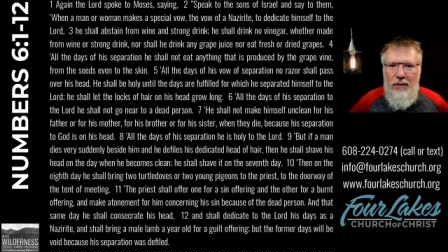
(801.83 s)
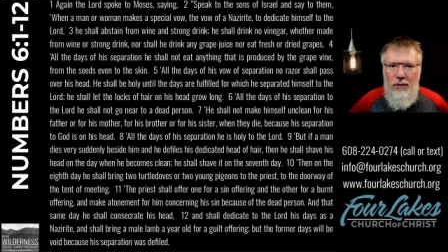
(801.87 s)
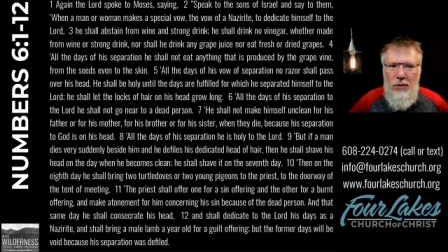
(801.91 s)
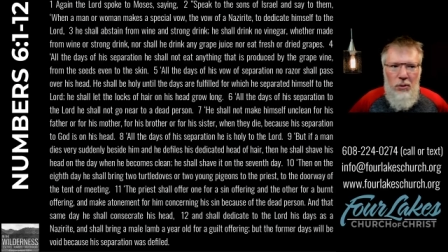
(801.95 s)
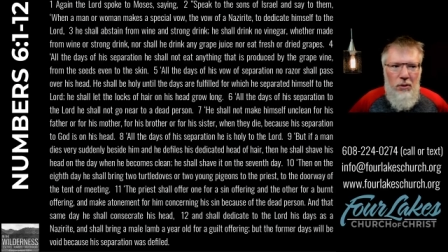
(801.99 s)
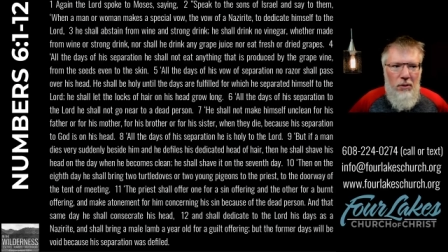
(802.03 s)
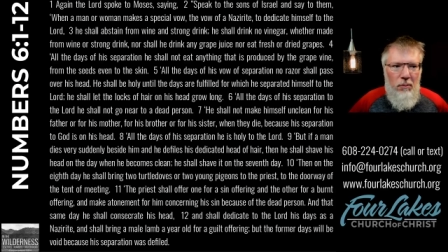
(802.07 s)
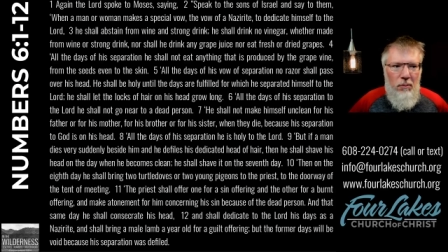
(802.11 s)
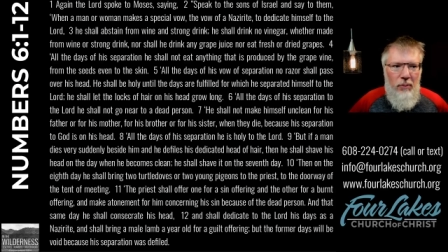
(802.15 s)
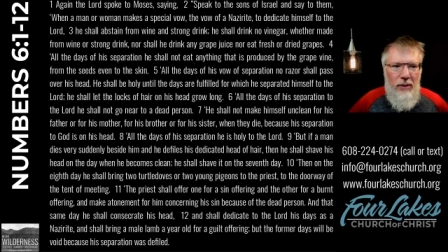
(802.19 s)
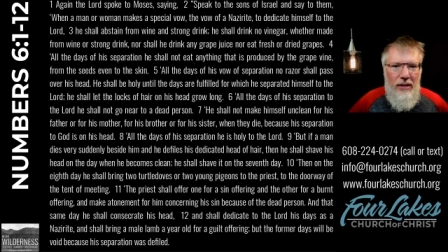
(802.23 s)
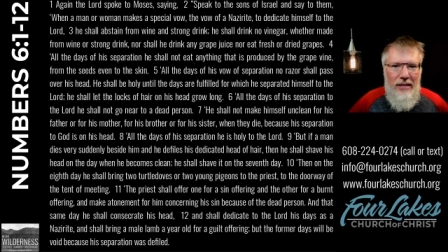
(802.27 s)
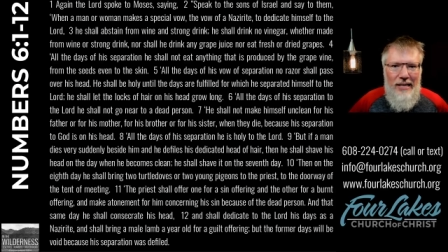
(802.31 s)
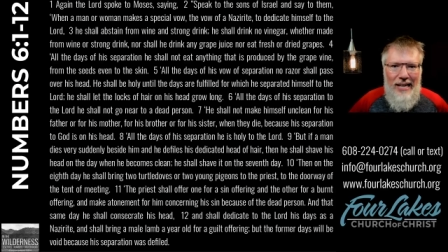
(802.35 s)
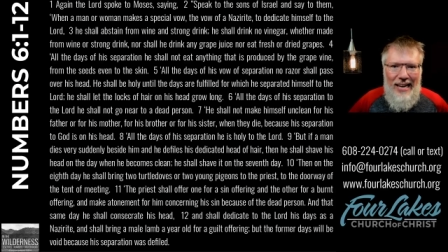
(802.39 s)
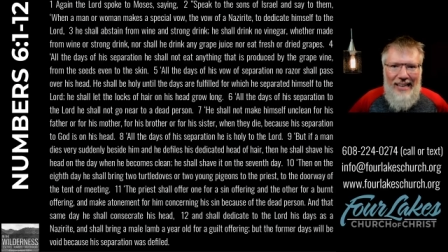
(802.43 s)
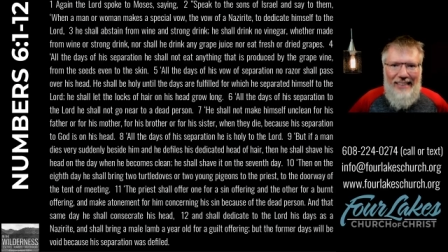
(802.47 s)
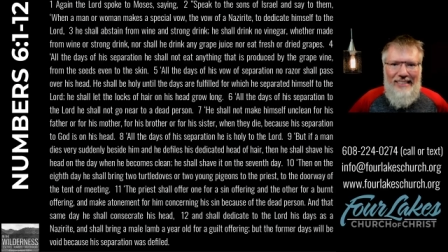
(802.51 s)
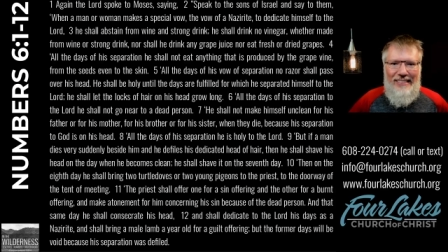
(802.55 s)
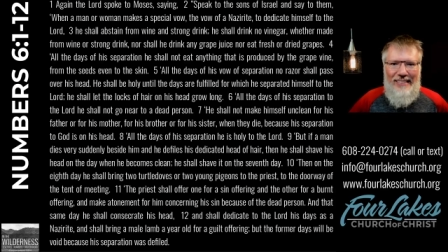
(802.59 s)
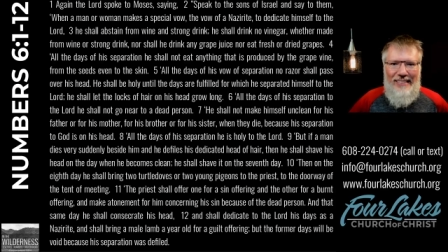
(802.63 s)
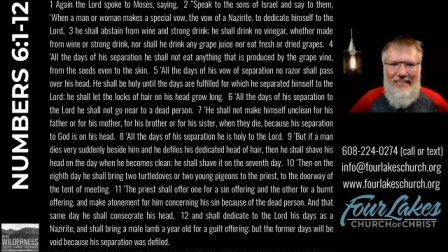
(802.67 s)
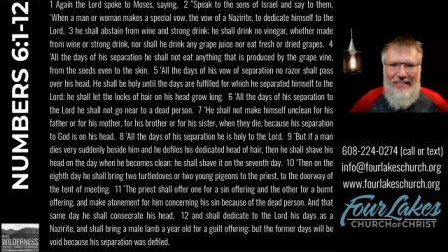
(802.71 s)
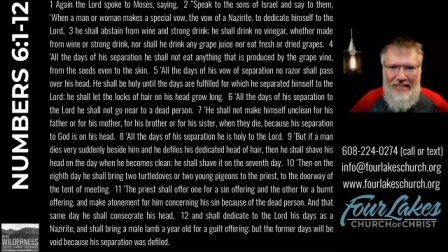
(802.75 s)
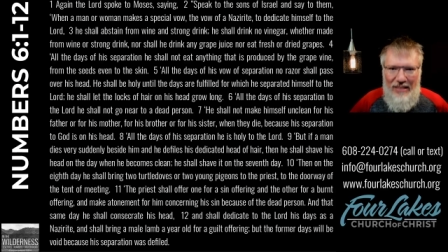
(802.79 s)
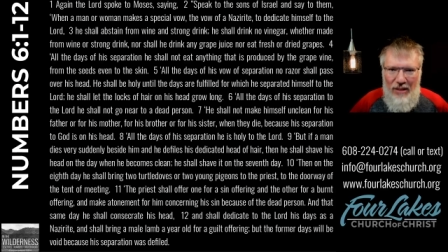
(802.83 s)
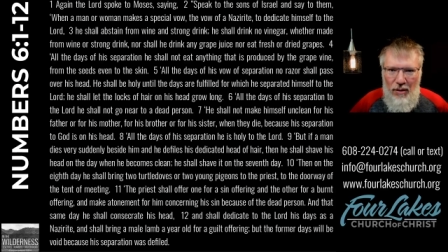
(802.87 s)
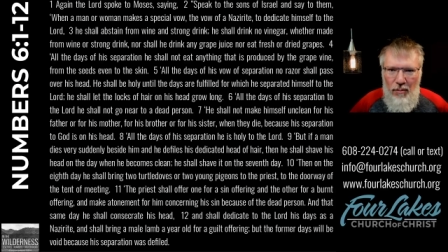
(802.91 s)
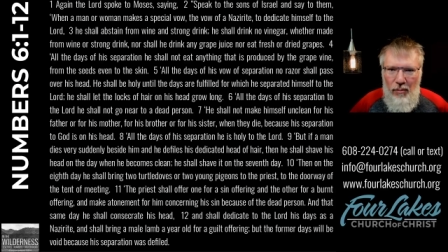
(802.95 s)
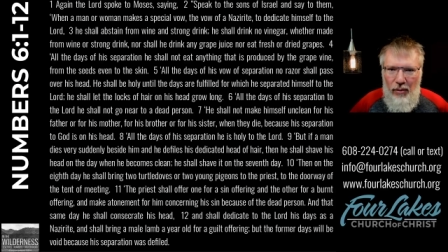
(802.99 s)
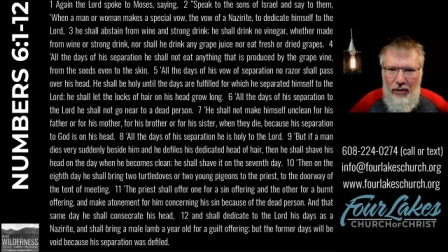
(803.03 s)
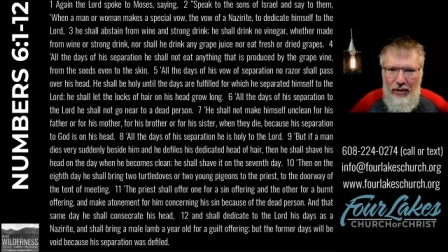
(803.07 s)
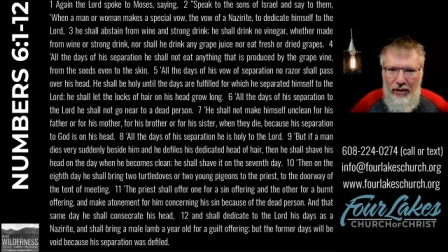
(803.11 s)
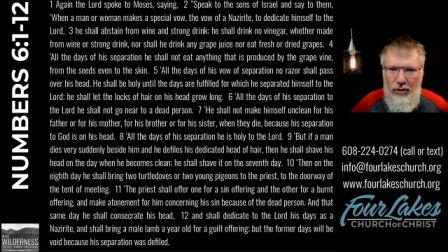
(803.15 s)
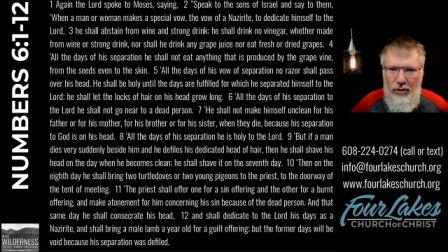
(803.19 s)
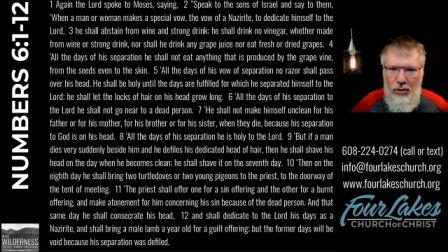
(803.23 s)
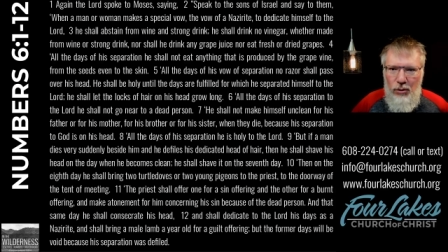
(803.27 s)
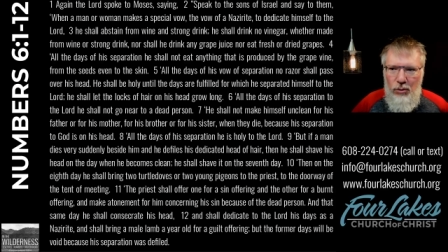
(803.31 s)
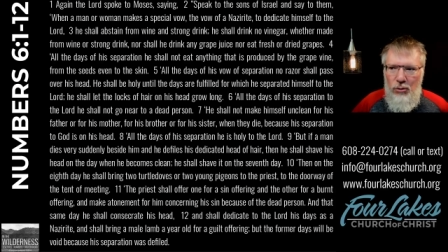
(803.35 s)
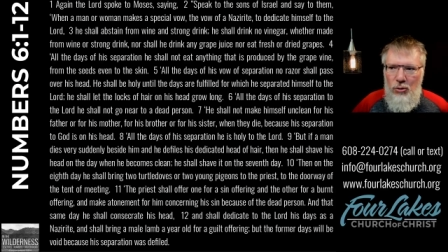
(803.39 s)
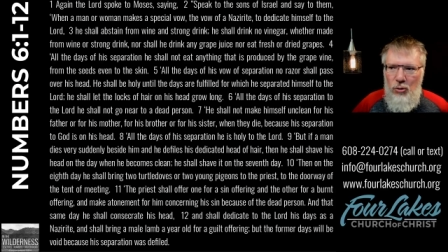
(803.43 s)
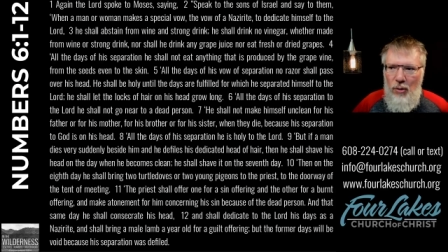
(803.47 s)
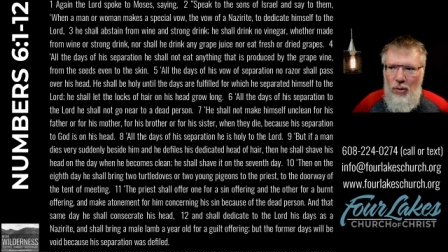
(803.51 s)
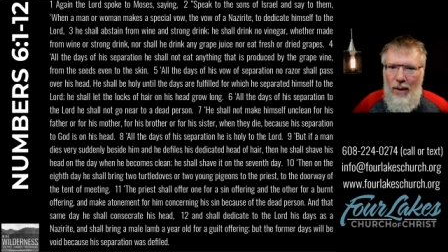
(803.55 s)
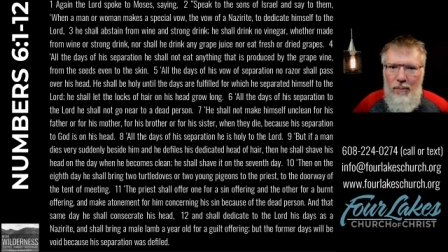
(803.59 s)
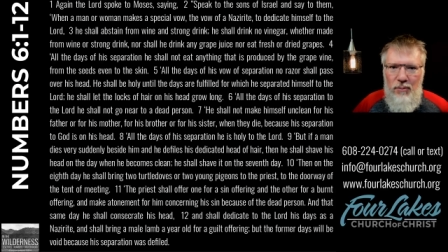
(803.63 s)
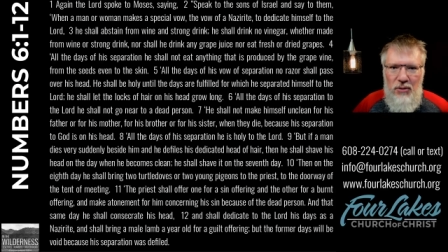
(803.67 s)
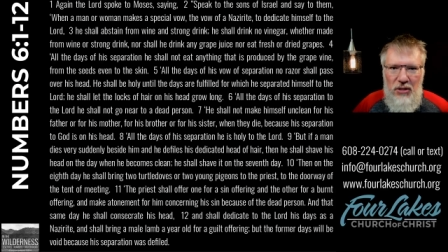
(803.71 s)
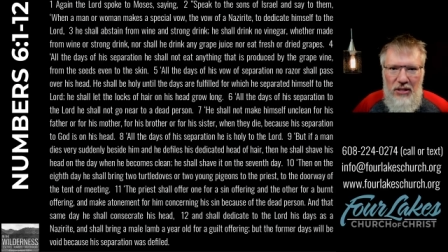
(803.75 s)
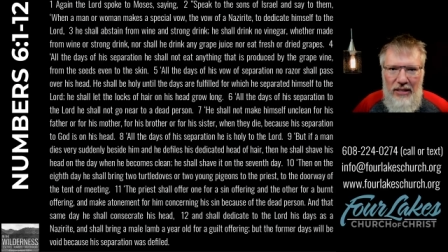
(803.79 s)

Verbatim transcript: you could be next to somebody who drops